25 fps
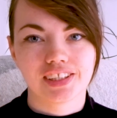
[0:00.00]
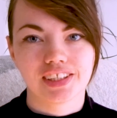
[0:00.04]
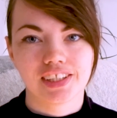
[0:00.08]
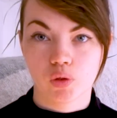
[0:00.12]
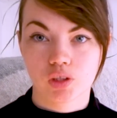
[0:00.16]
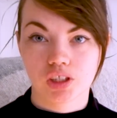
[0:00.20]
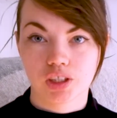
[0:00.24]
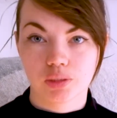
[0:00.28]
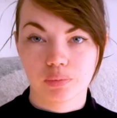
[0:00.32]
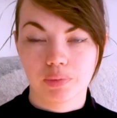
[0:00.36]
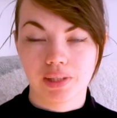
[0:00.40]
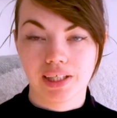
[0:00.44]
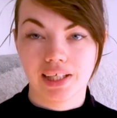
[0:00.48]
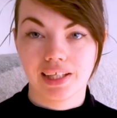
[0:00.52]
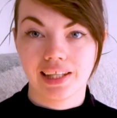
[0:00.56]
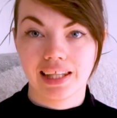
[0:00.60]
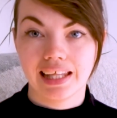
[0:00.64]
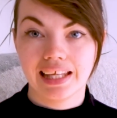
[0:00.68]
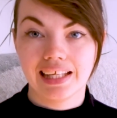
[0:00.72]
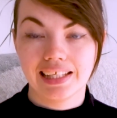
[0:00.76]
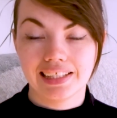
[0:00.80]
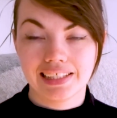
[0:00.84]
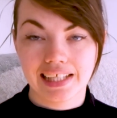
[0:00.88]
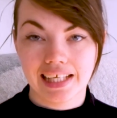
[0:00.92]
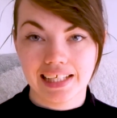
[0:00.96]
possibly
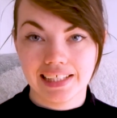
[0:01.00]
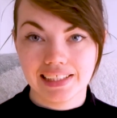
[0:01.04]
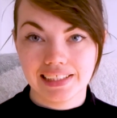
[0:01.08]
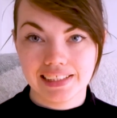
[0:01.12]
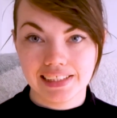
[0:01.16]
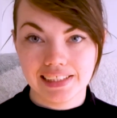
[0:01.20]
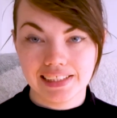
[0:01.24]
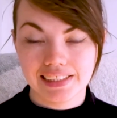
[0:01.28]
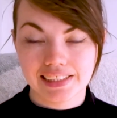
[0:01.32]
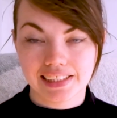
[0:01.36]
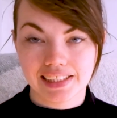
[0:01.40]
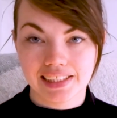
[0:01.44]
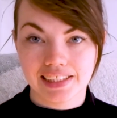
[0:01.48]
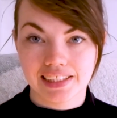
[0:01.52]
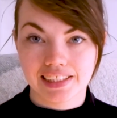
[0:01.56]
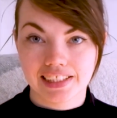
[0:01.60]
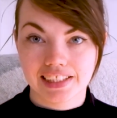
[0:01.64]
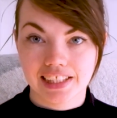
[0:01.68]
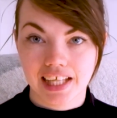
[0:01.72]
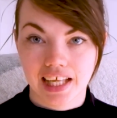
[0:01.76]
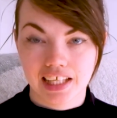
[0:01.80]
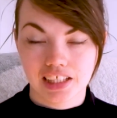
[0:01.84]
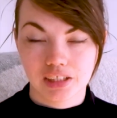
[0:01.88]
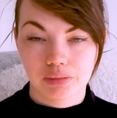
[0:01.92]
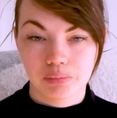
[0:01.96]
the daisies in the
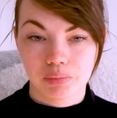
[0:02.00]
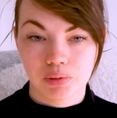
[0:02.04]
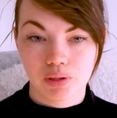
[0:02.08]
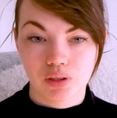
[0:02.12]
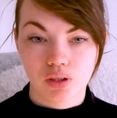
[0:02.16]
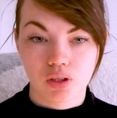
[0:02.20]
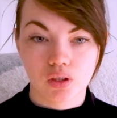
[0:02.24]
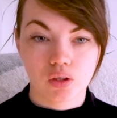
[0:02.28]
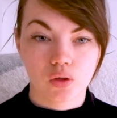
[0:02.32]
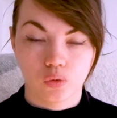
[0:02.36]
sketchbook,